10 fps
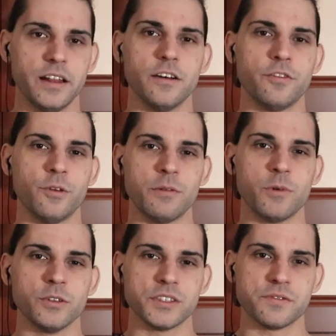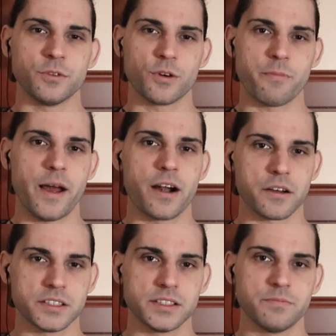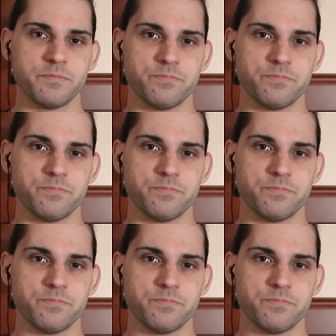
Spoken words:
I love when Montez Ford barks.